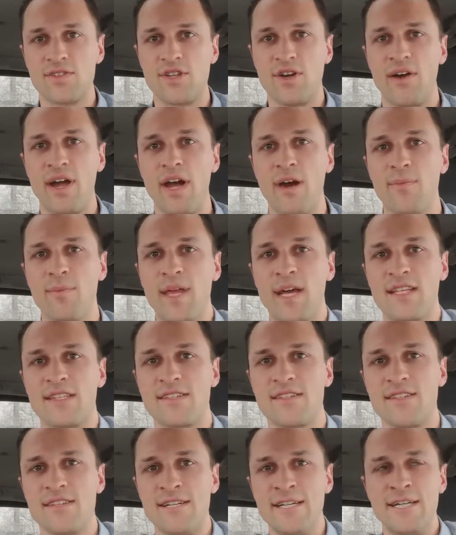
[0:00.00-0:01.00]
So I hope
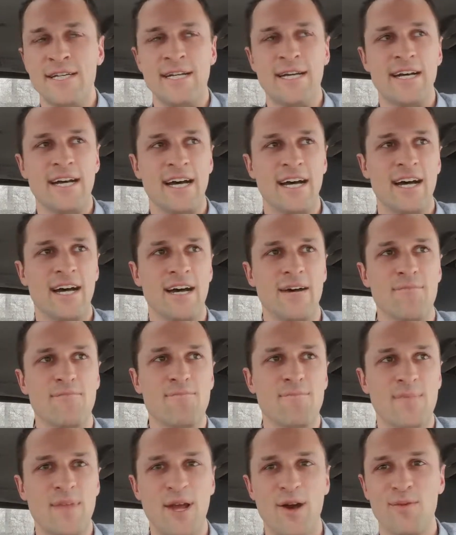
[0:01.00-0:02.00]
I
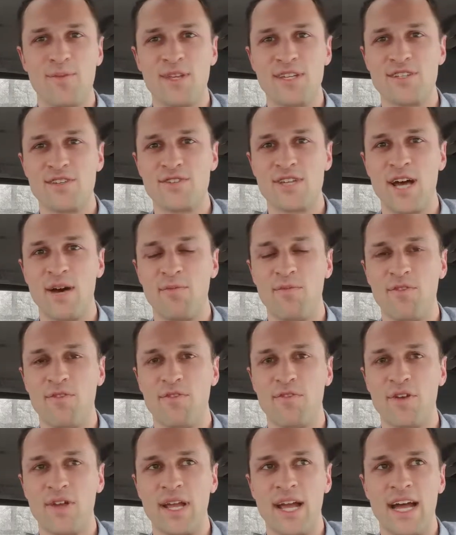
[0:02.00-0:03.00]
hope this was
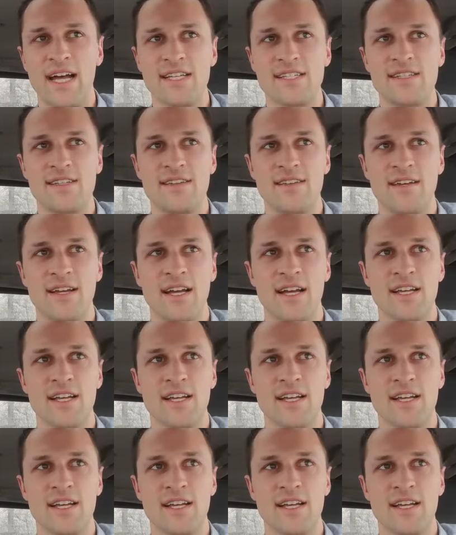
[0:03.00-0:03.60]
helpful for you guys.